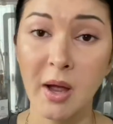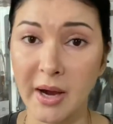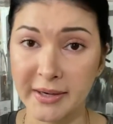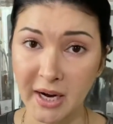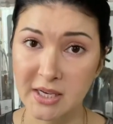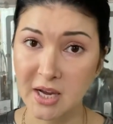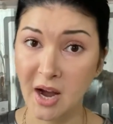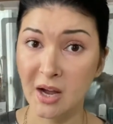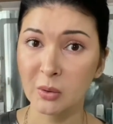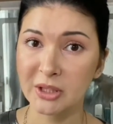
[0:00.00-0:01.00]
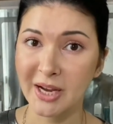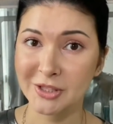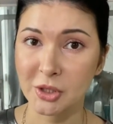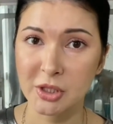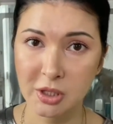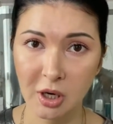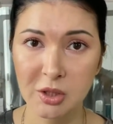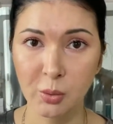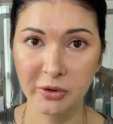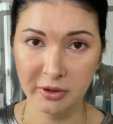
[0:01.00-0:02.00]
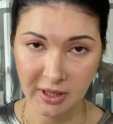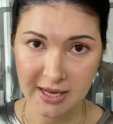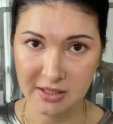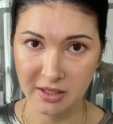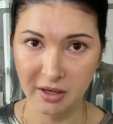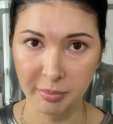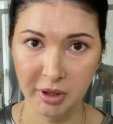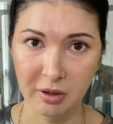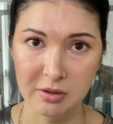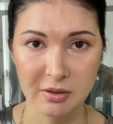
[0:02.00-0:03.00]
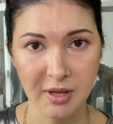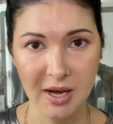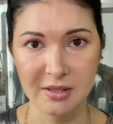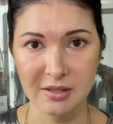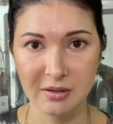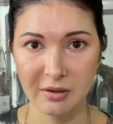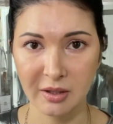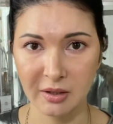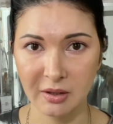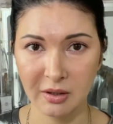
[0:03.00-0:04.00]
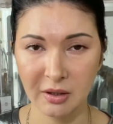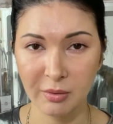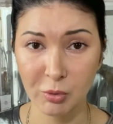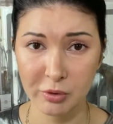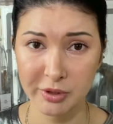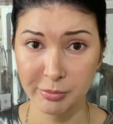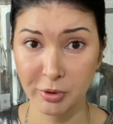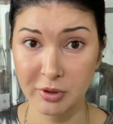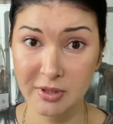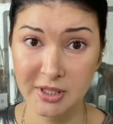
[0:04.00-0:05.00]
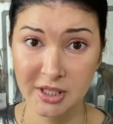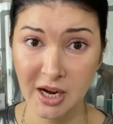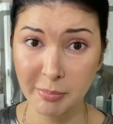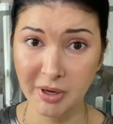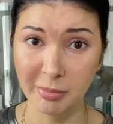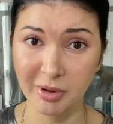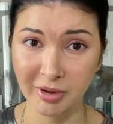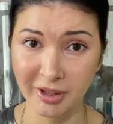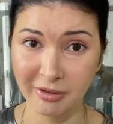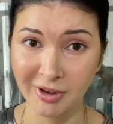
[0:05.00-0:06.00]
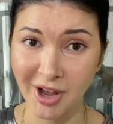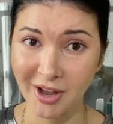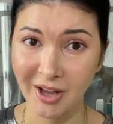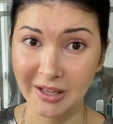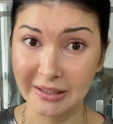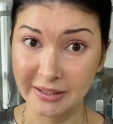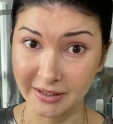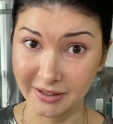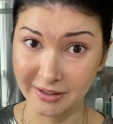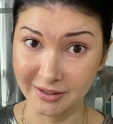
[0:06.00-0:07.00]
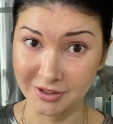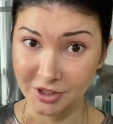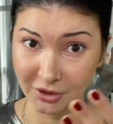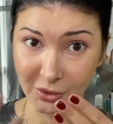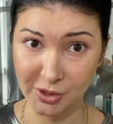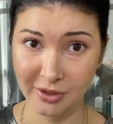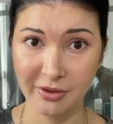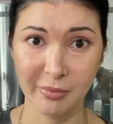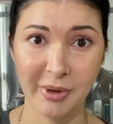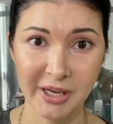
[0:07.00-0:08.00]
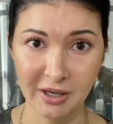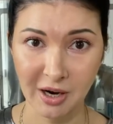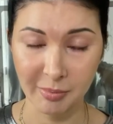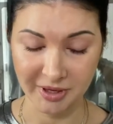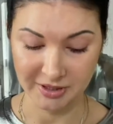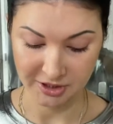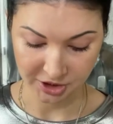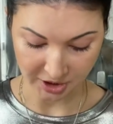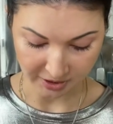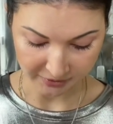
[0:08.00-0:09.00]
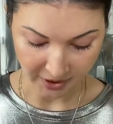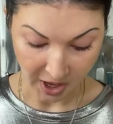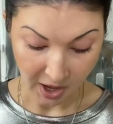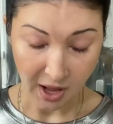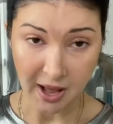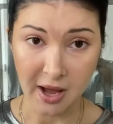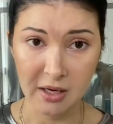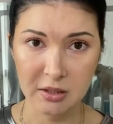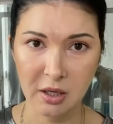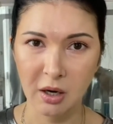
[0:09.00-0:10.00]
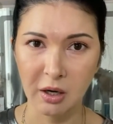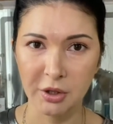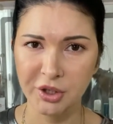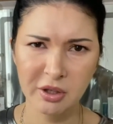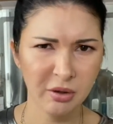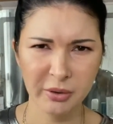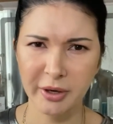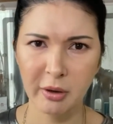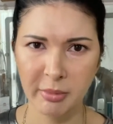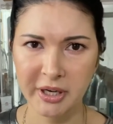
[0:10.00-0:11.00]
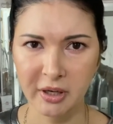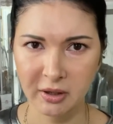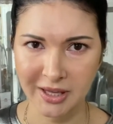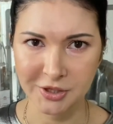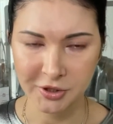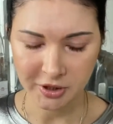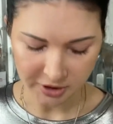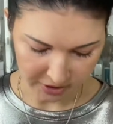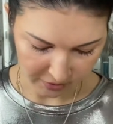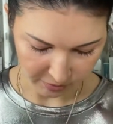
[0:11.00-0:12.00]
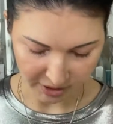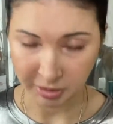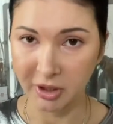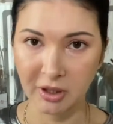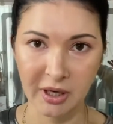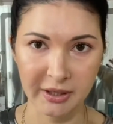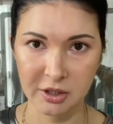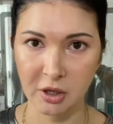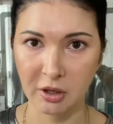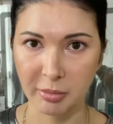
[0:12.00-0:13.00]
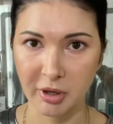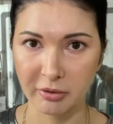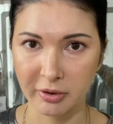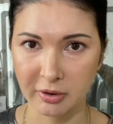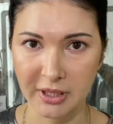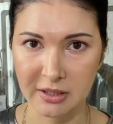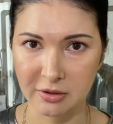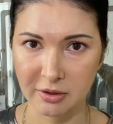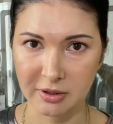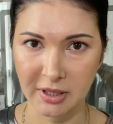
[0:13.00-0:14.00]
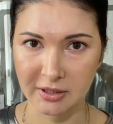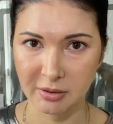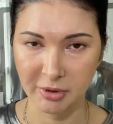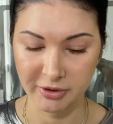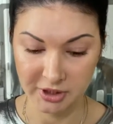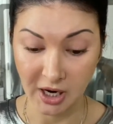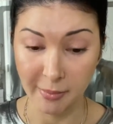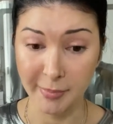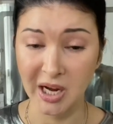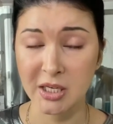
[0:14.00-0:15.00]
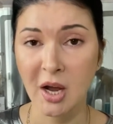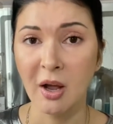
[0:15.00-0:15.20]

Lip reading: And guys, I would like to start with cleansing because that's the most important step, I believe, in diluting the makeup and stuff. And you know, there are many cleansers. Maybe I can talk about the cleansers like some other time, but